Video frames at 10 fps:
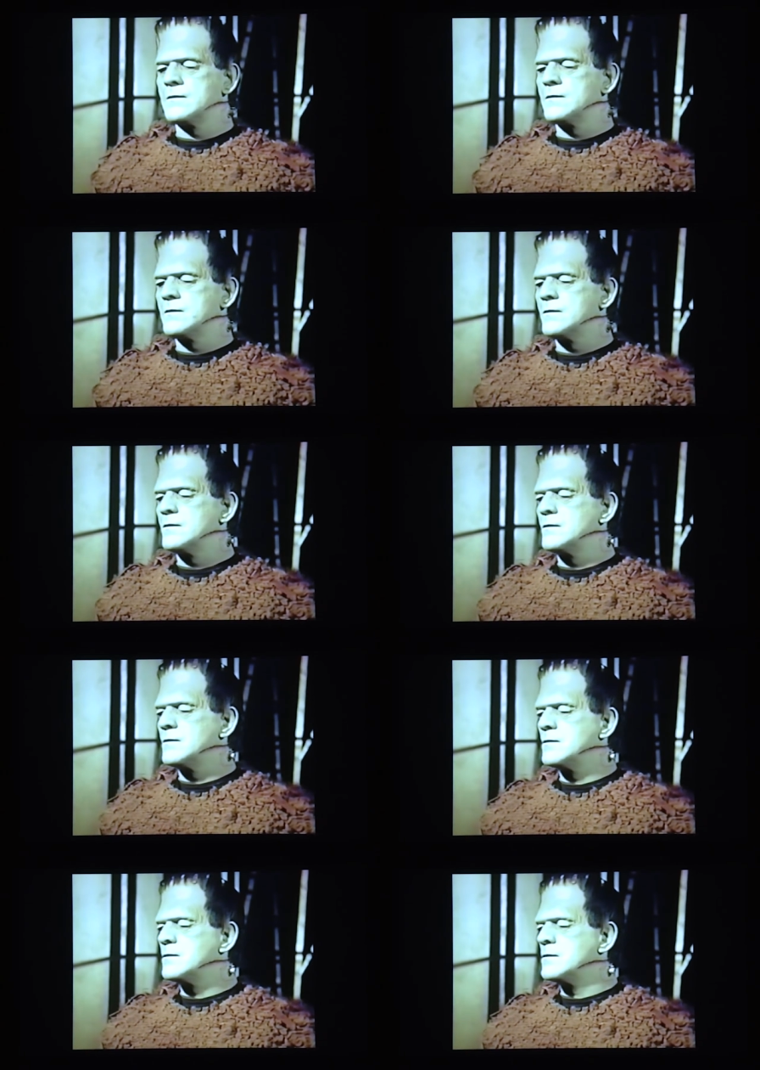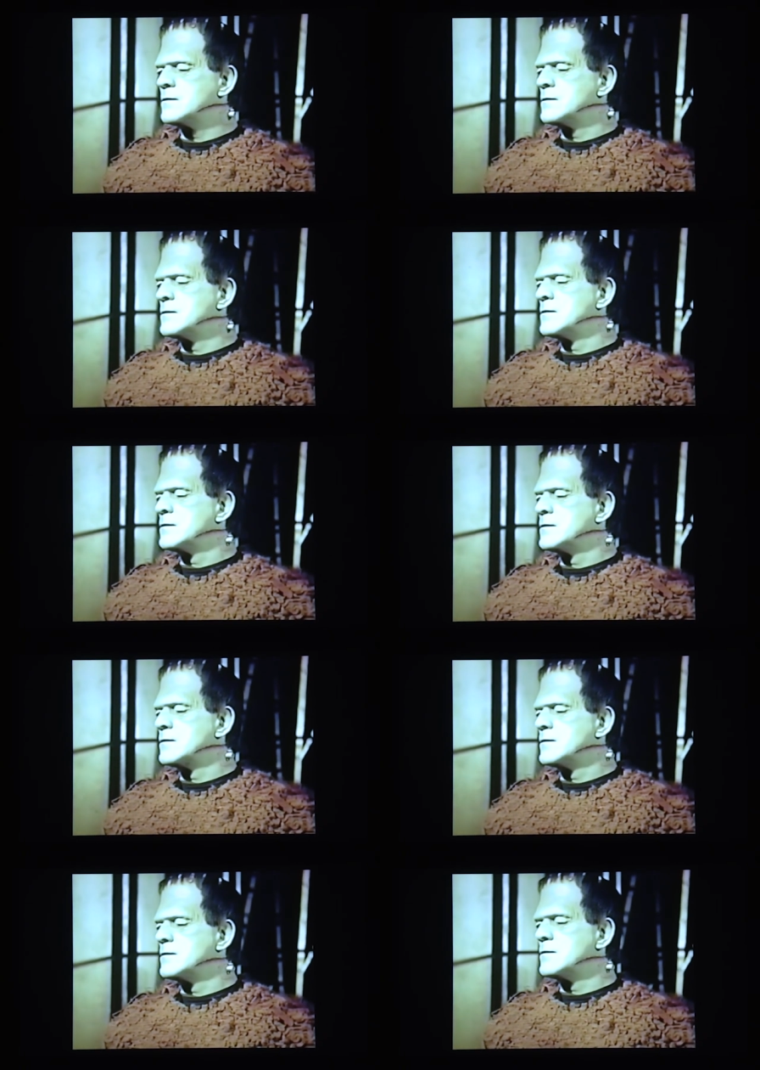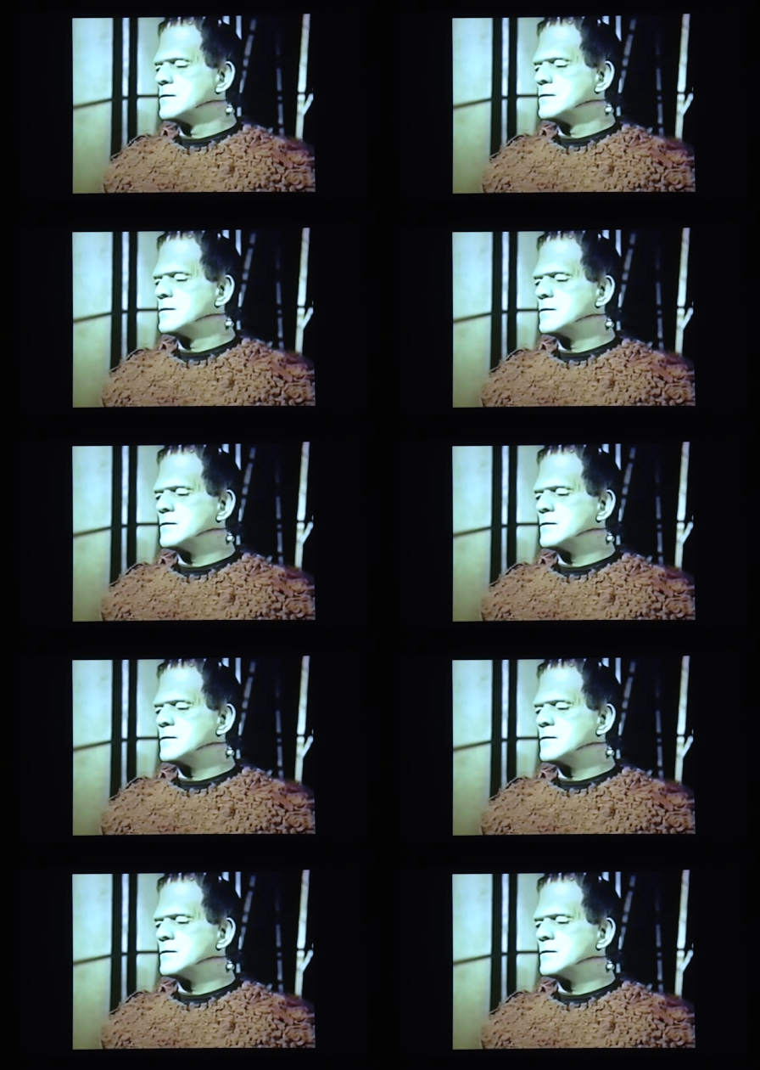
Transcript: why all the toys now are green.